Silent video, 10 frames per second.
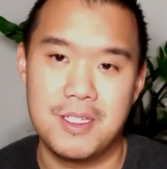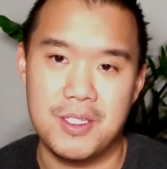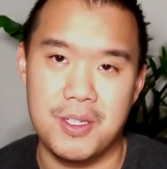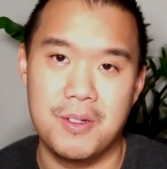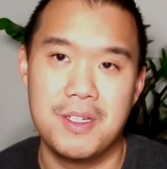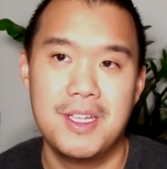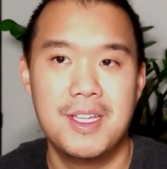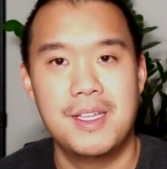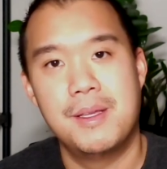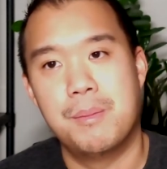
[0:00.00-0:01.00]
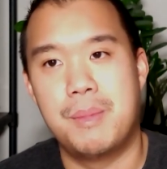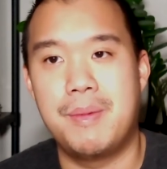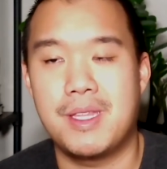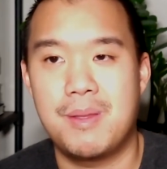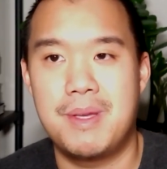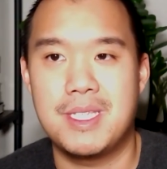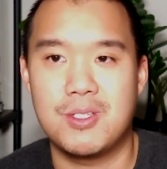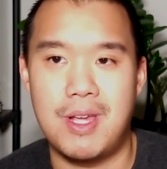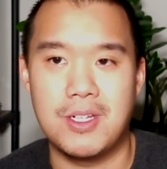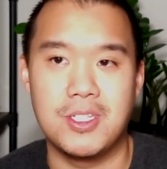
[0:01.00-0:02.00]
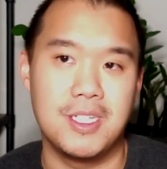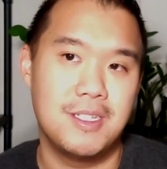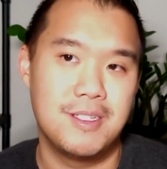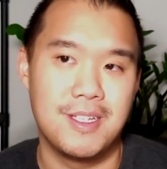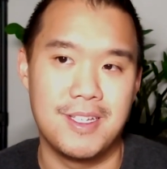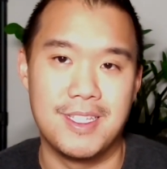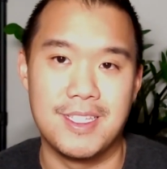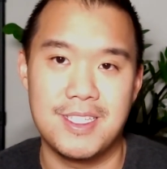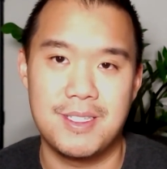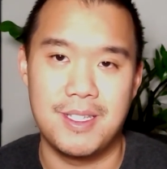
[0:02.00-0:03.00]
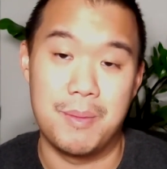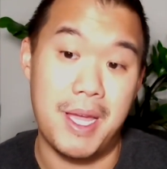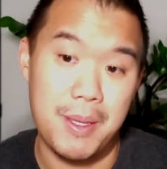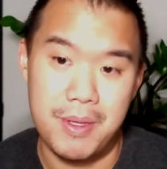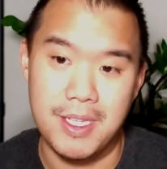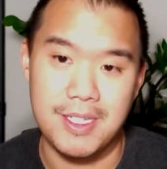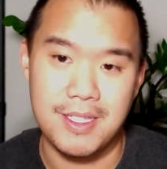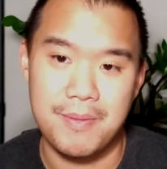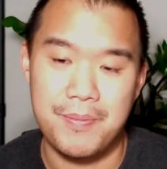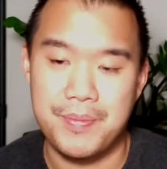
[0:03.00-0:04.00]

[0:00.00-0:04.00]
So, maybe not the best strategy in my opinion,